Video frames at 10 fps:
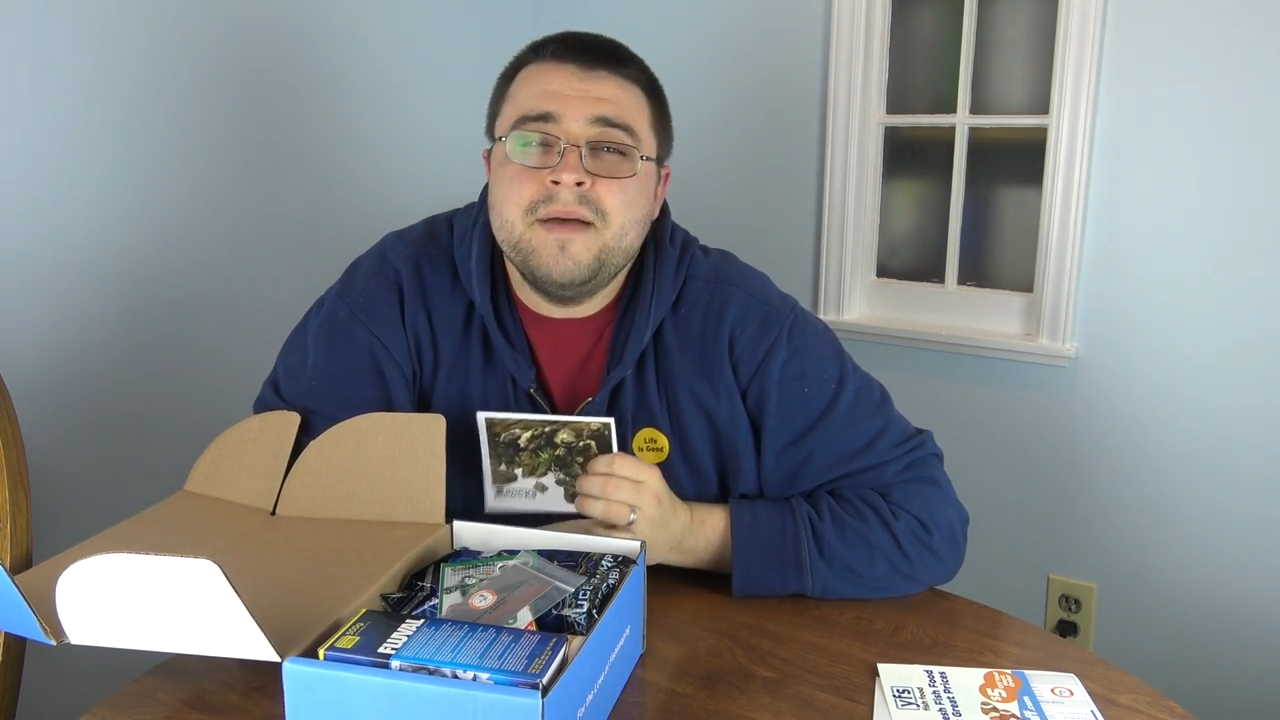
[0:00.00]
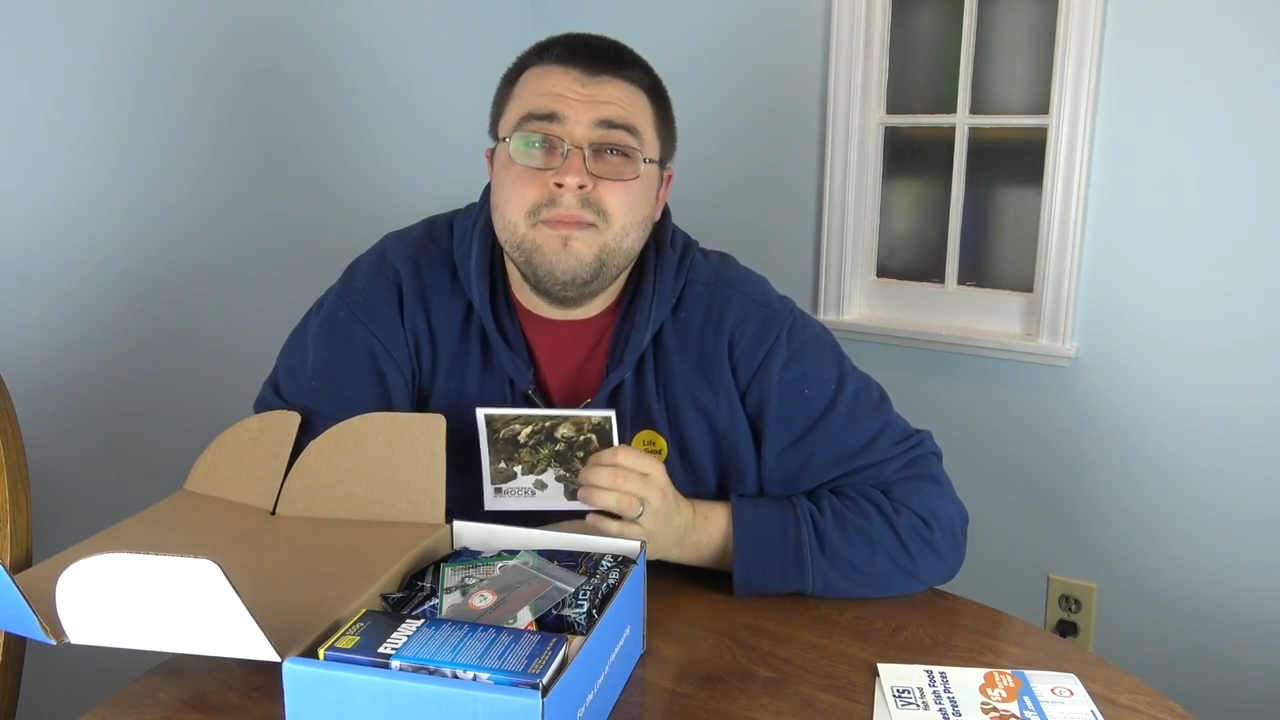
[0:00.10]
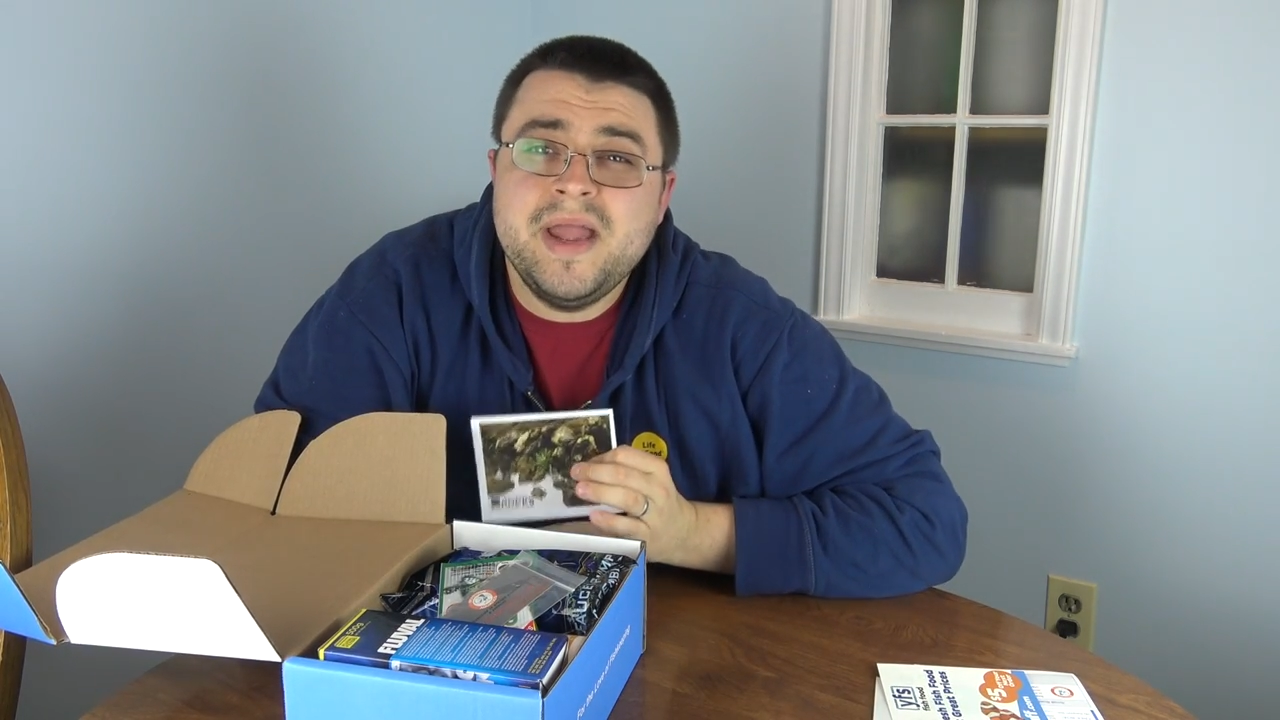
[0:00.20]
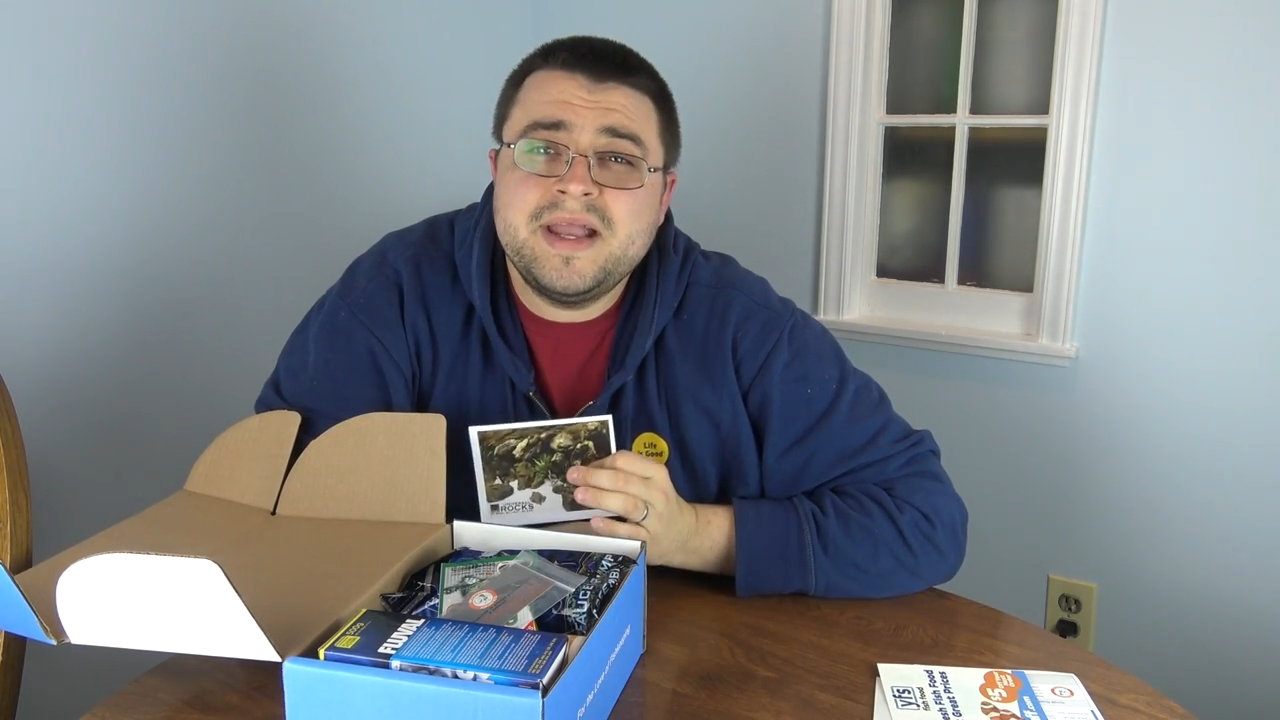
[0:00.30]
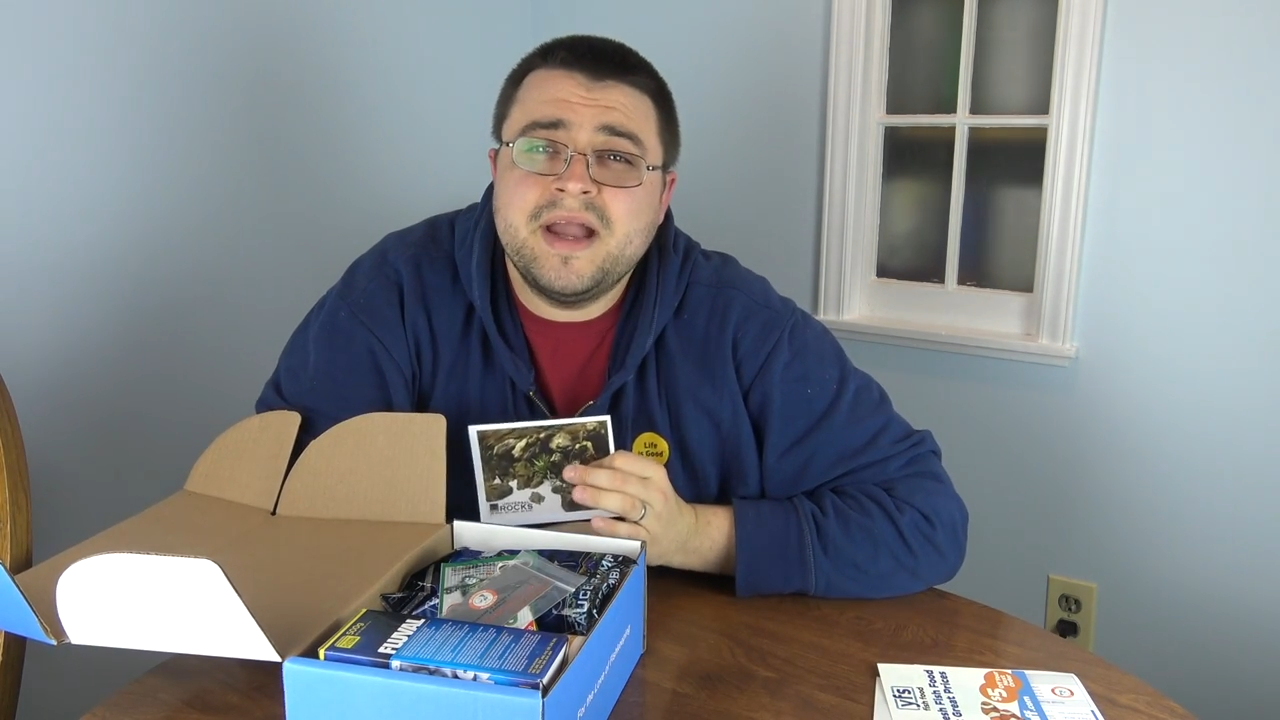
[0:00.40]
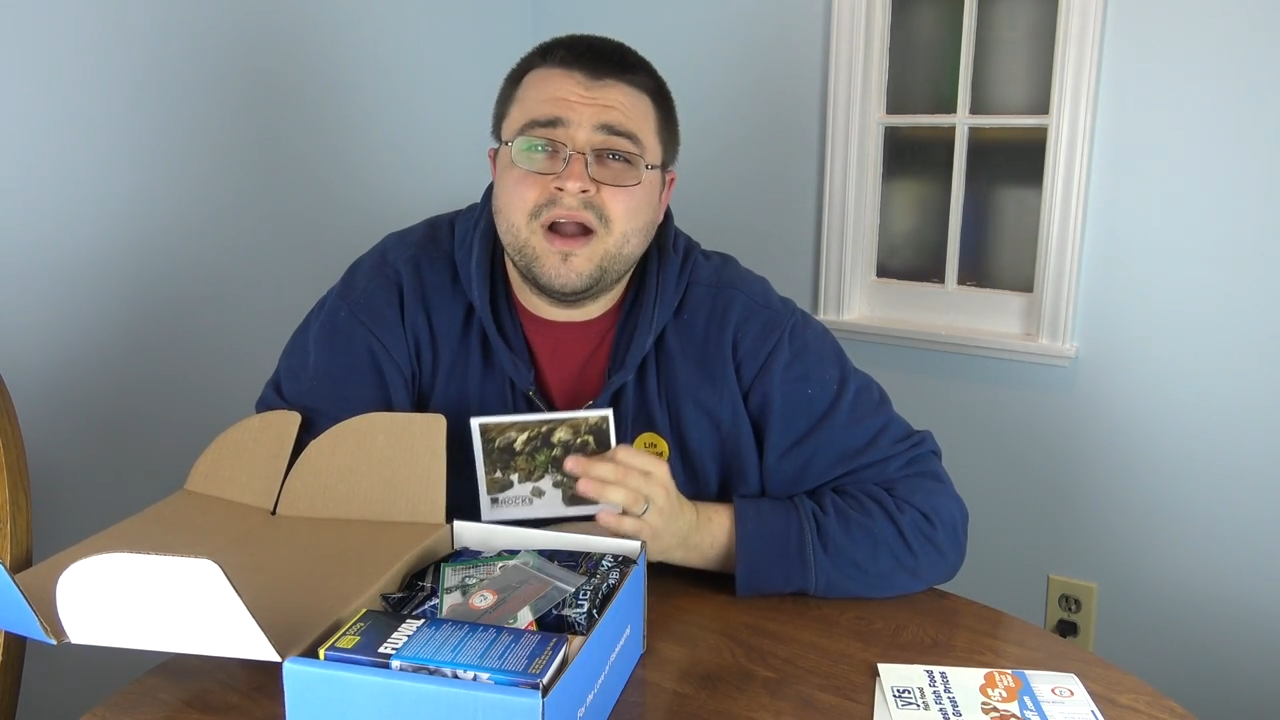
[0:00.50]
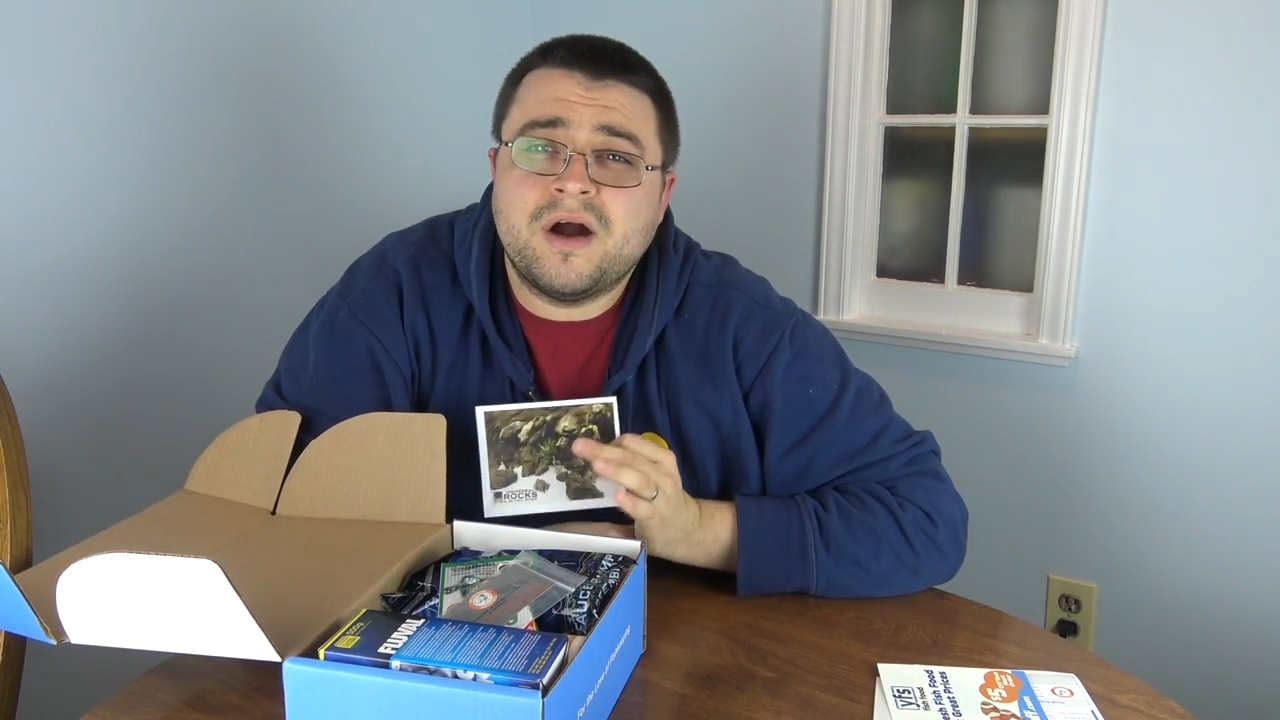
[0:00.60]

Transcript: making